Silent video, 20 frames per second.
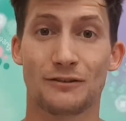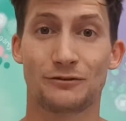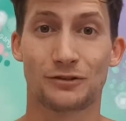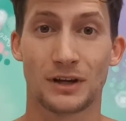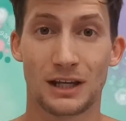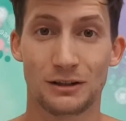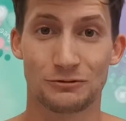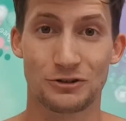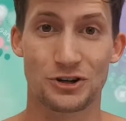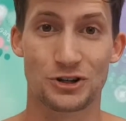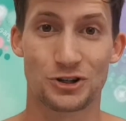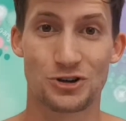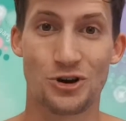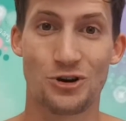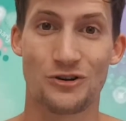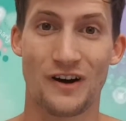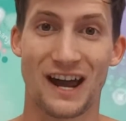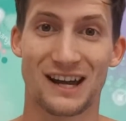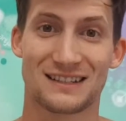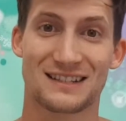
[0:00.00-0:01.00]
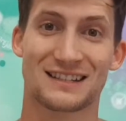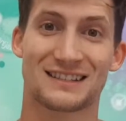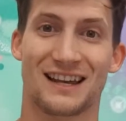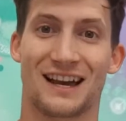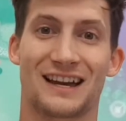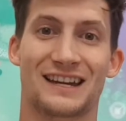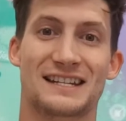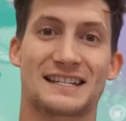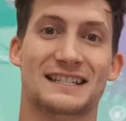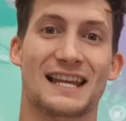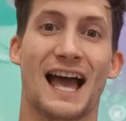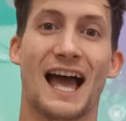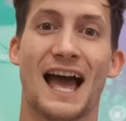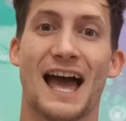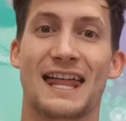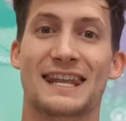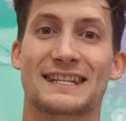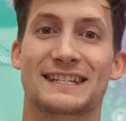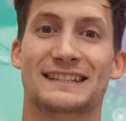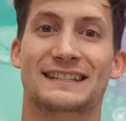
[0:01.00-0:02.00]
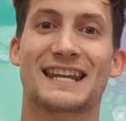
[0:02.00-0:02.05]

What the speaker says: favourite core exercise and